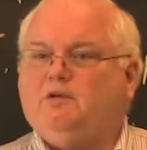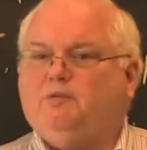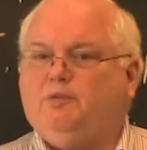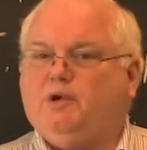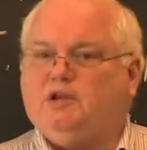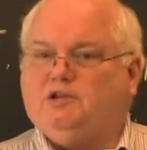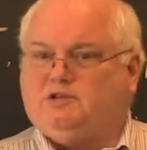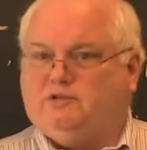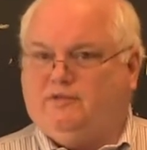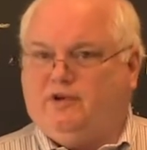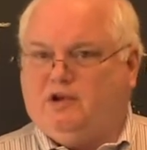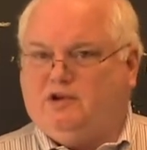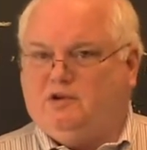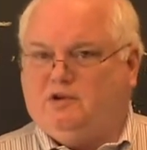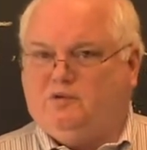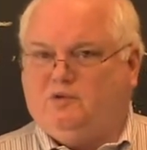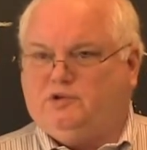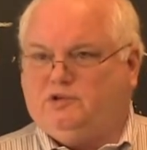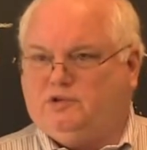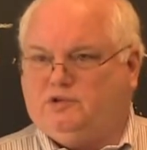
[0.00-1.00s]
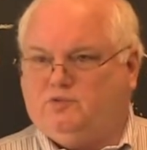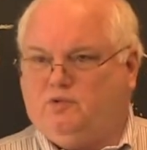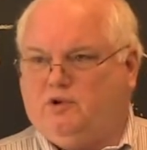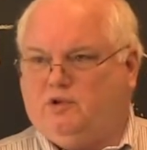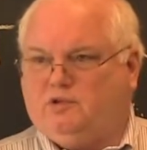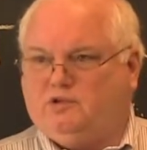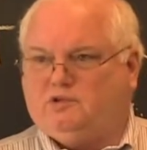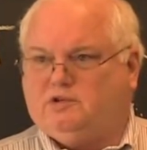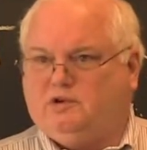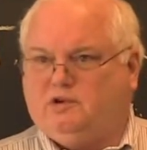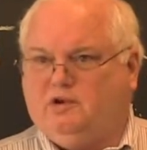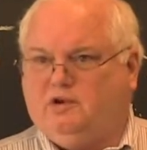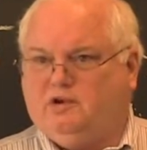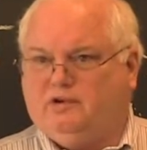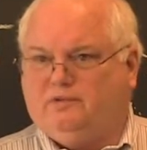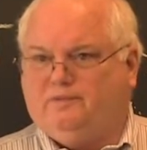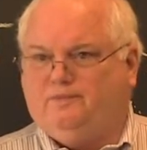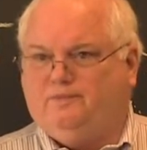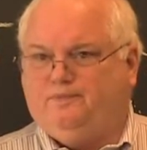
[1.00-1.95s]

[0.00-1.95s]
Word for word: in Pennsylvania, which is where this occurred.